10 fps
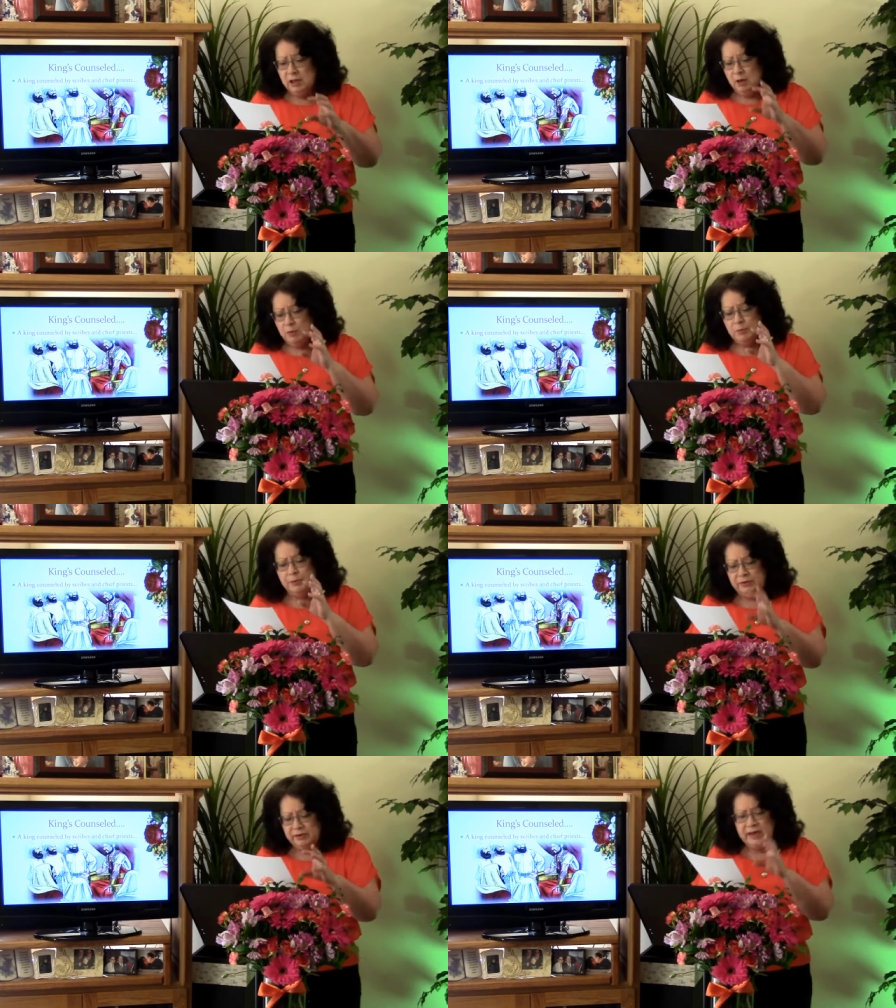Right. But
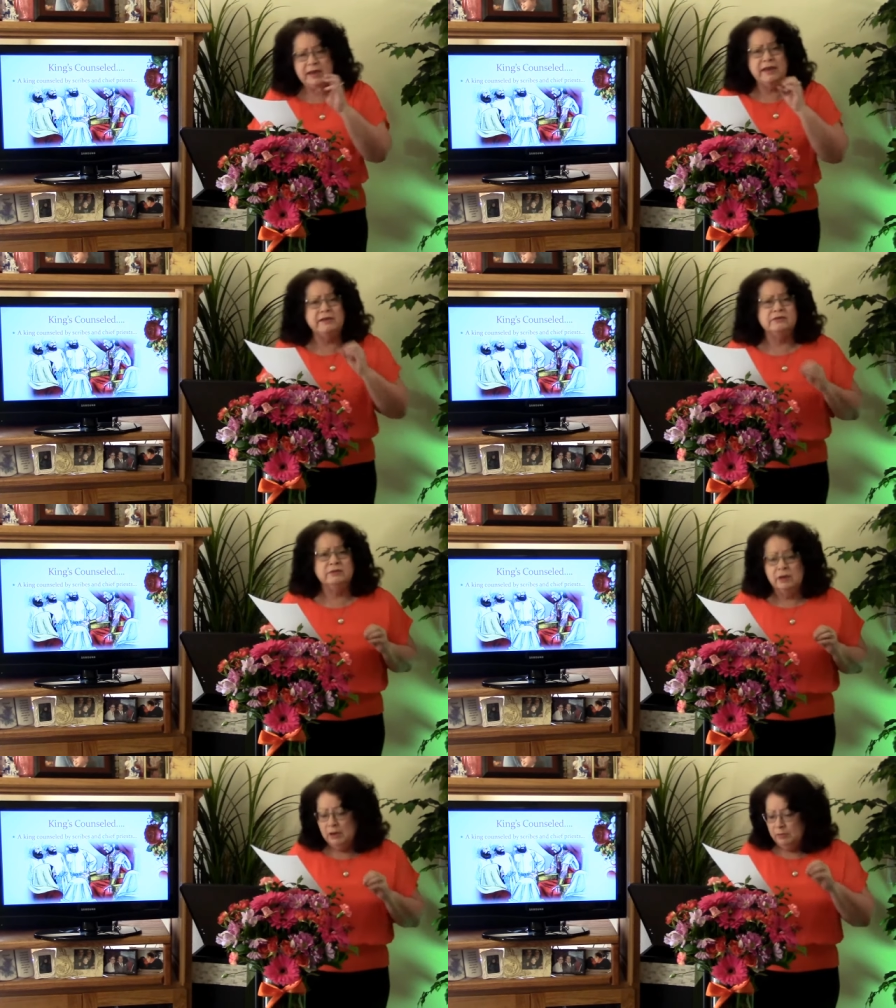
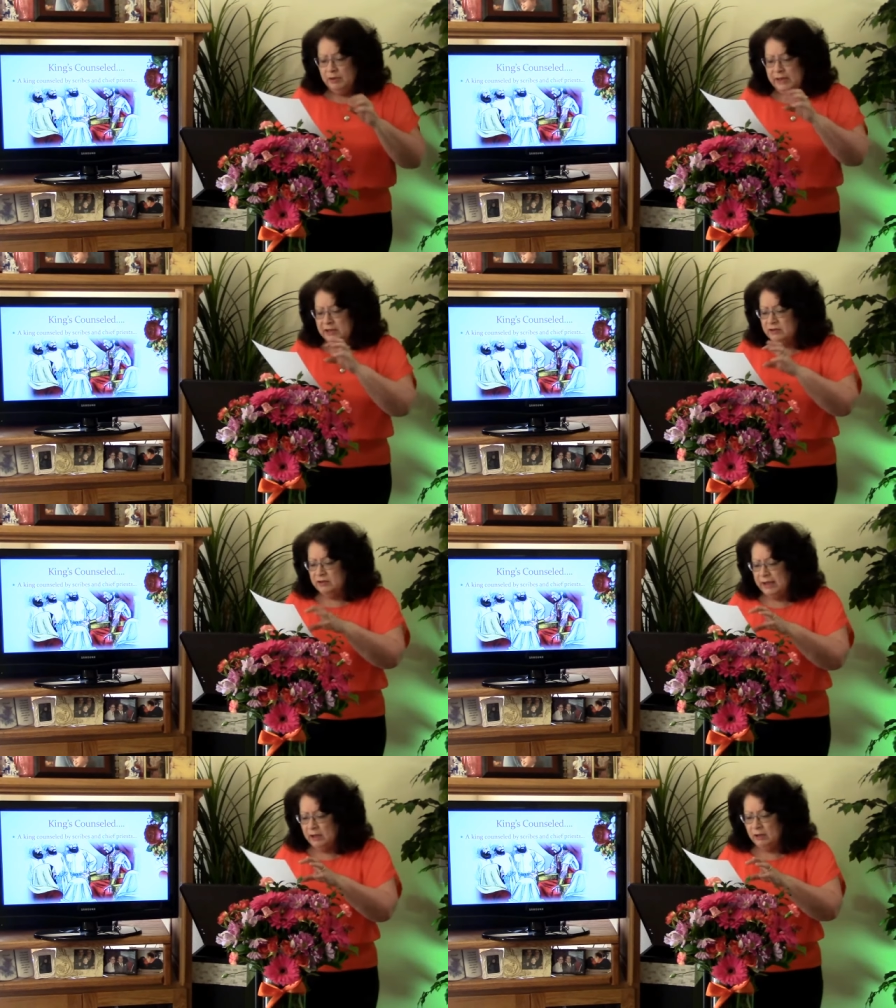please, please
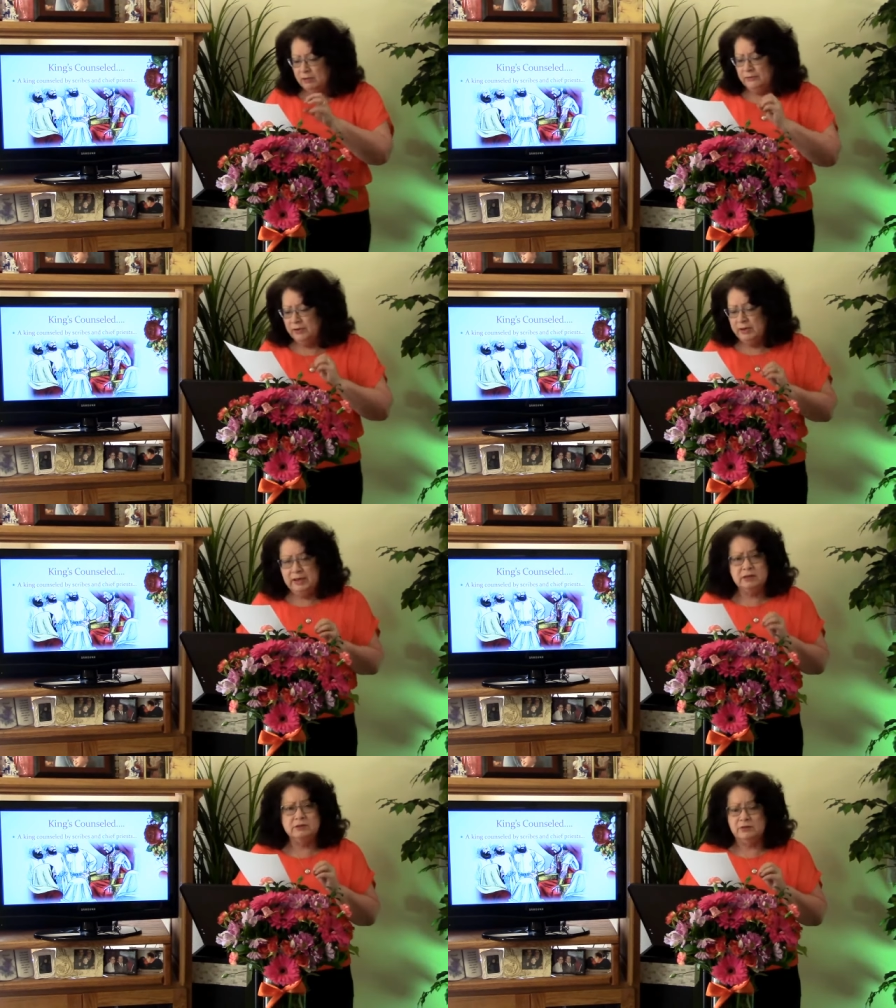delve
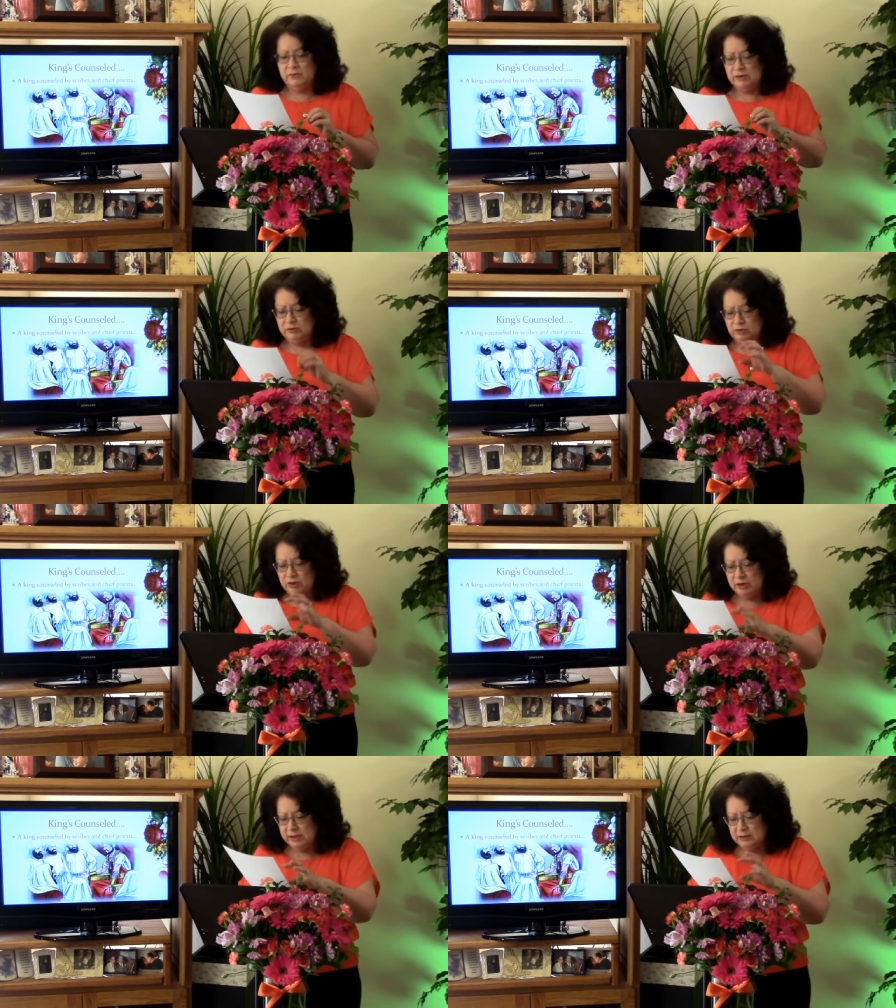into this.
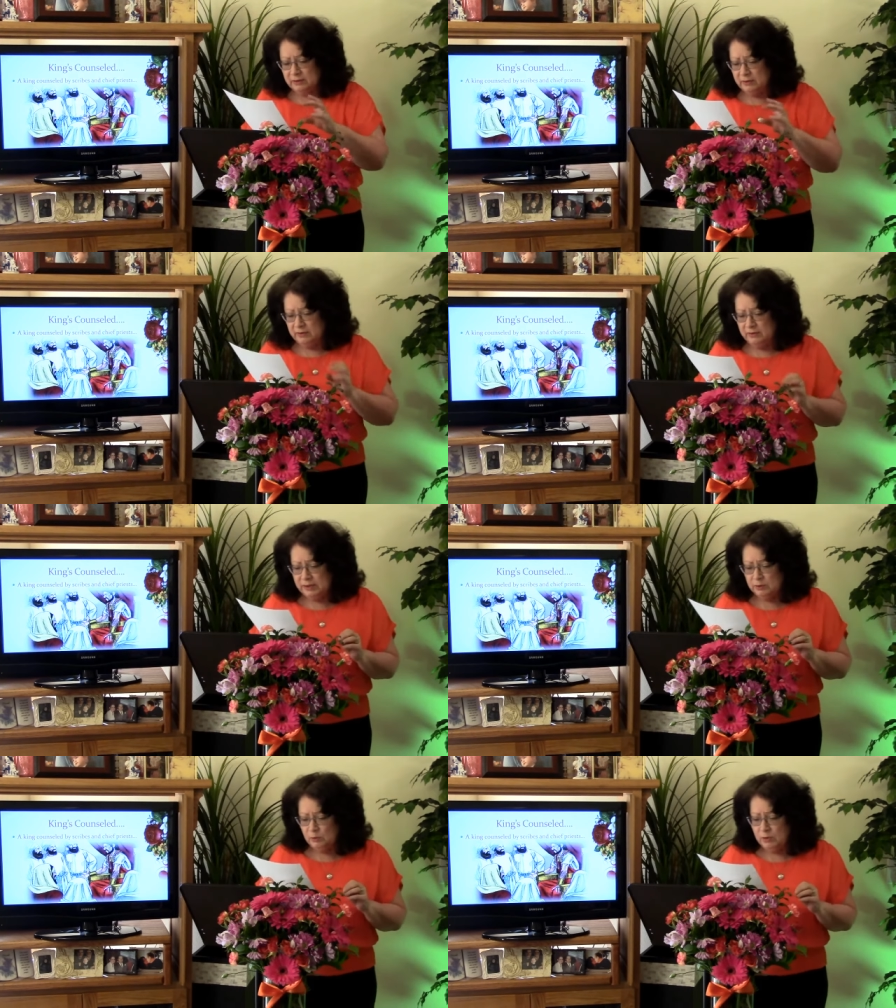Look into the,
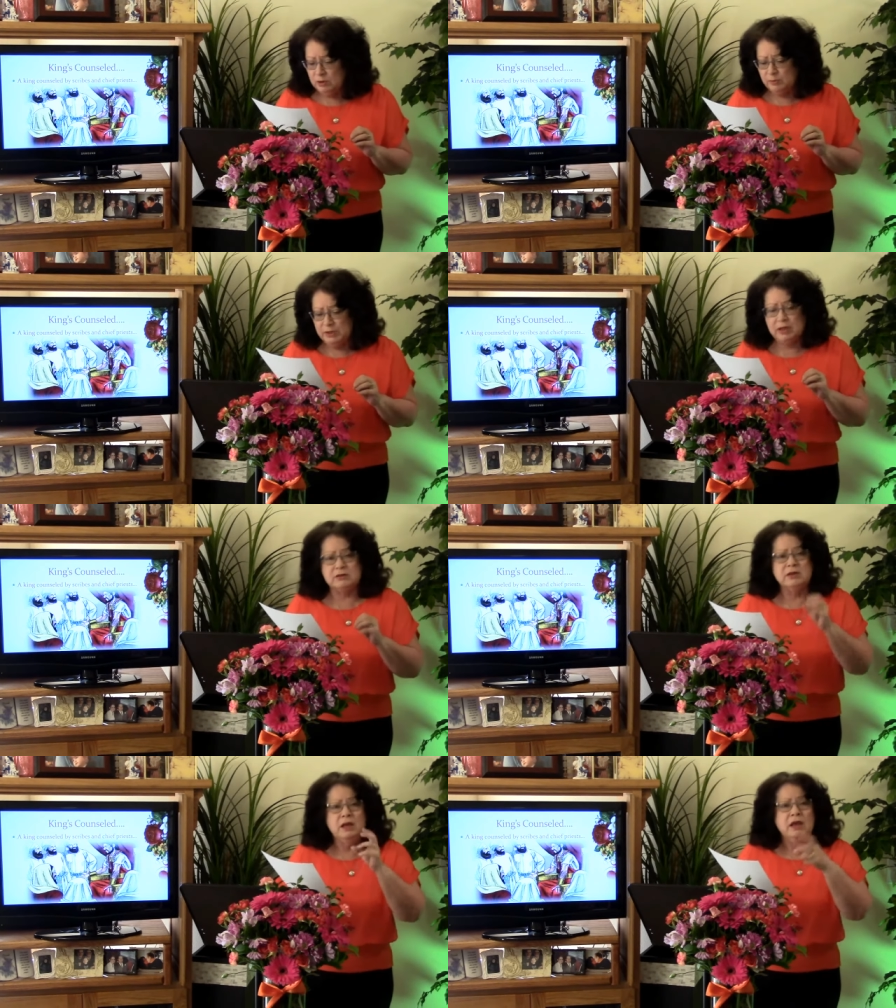this word
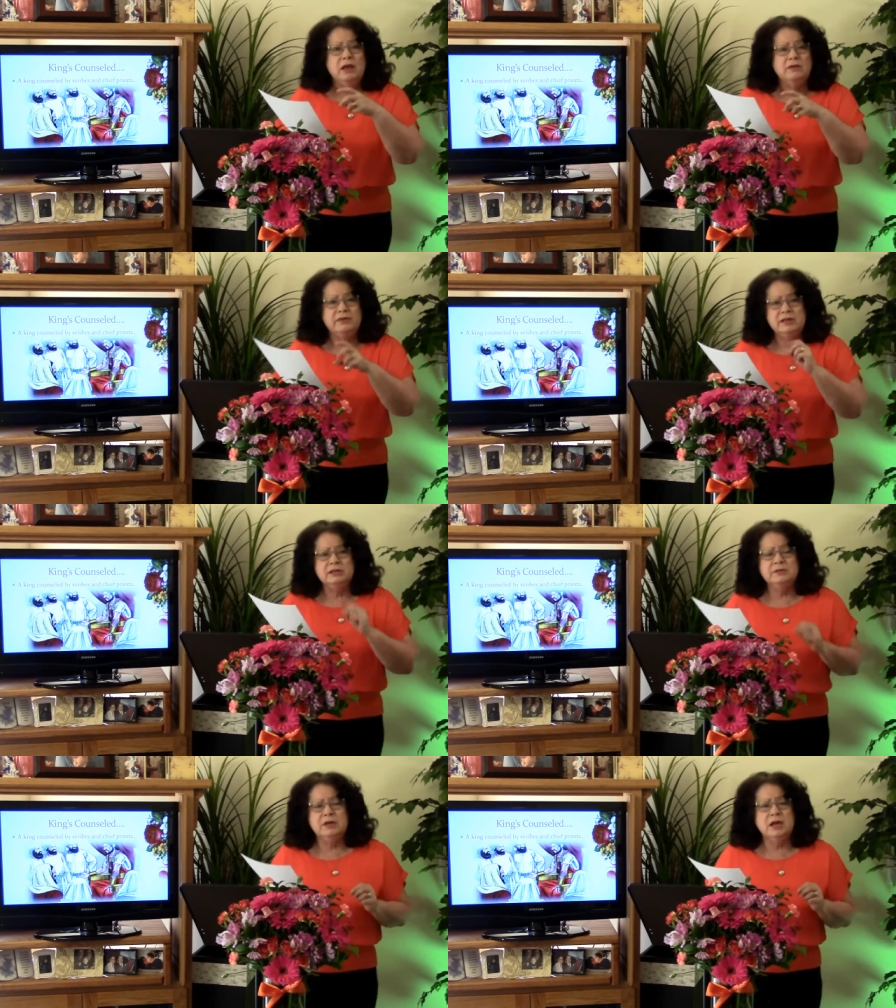because
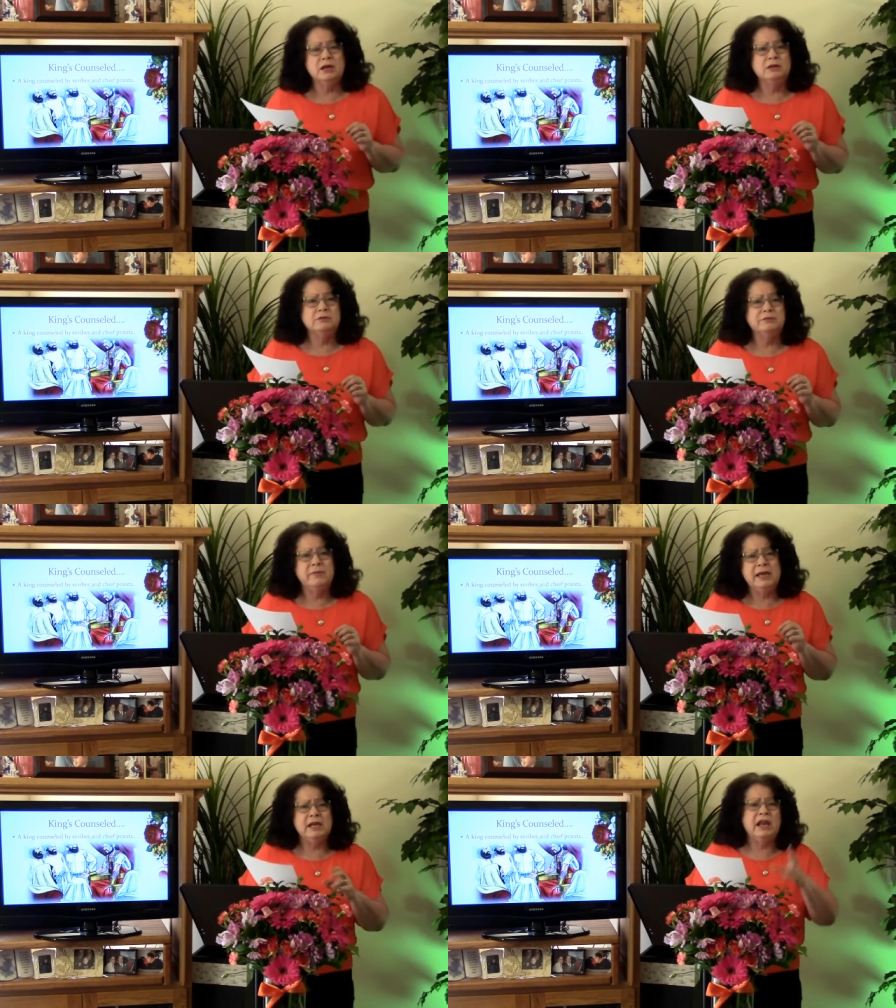this uh,
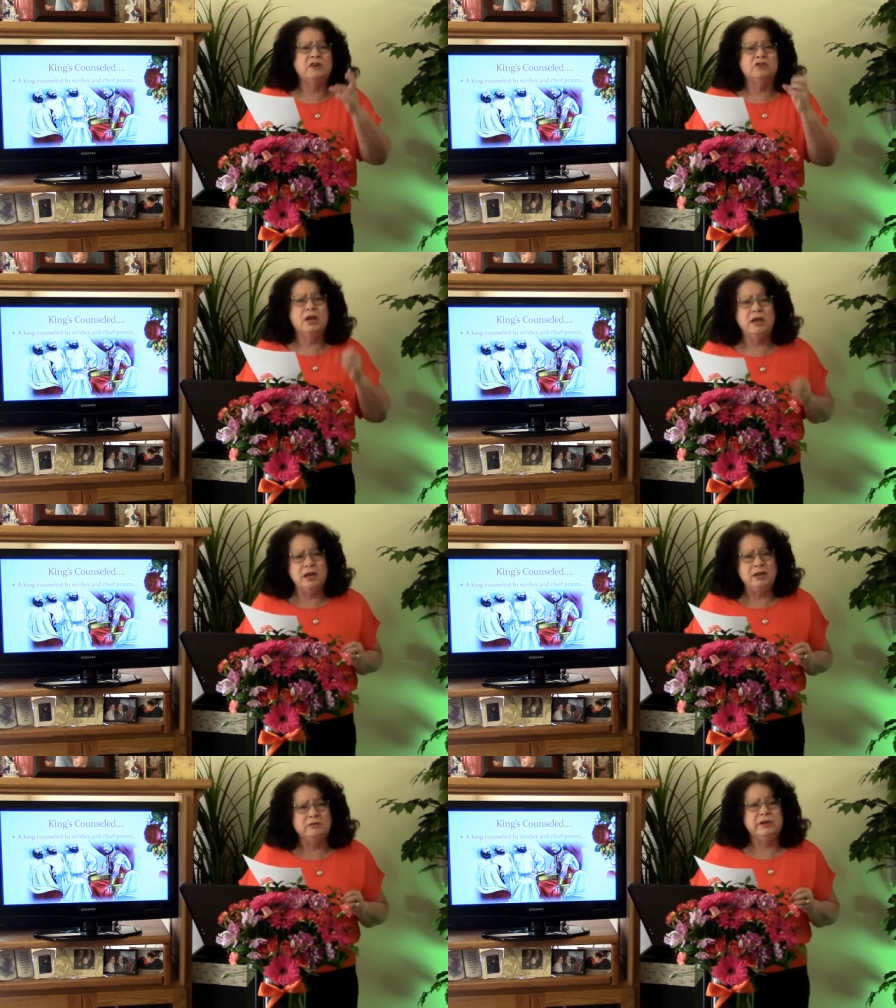man as
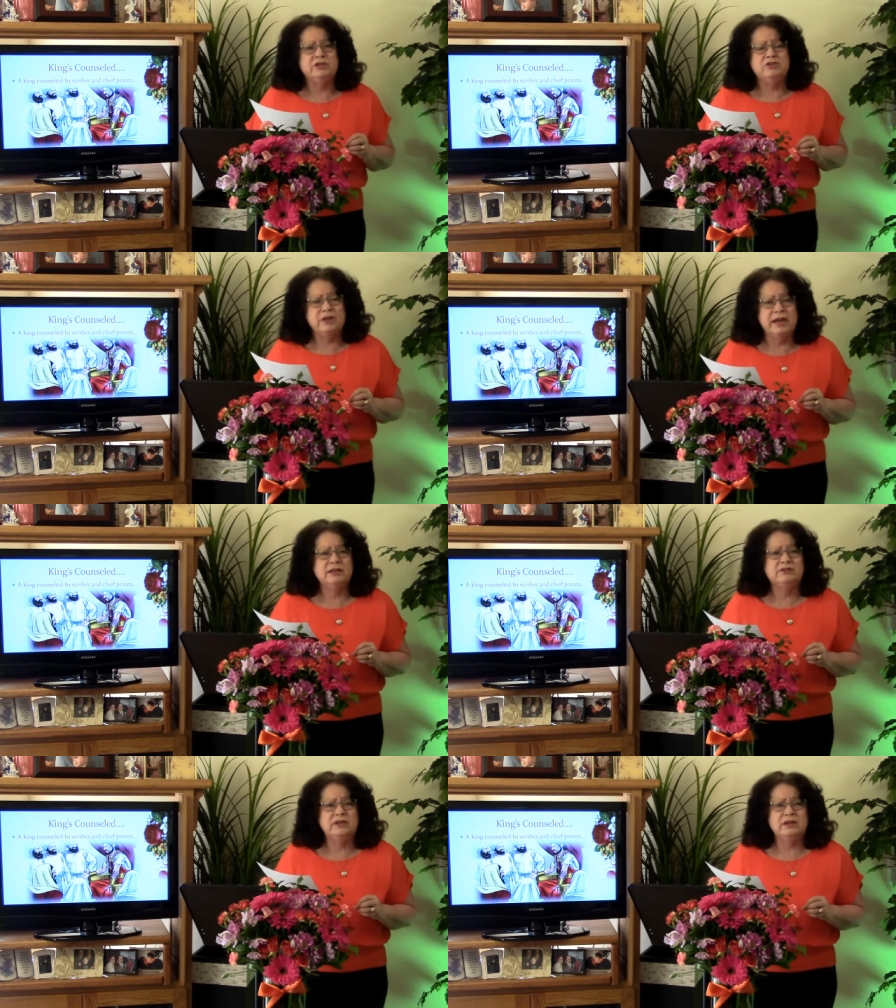king
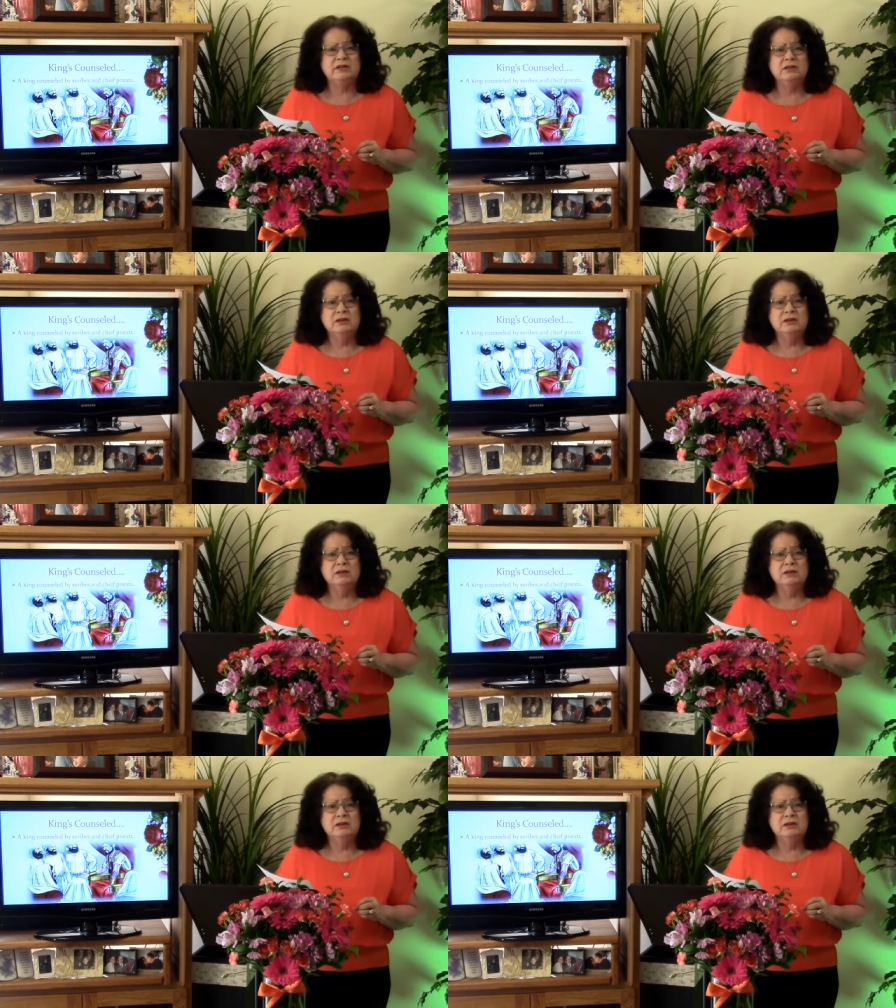rejected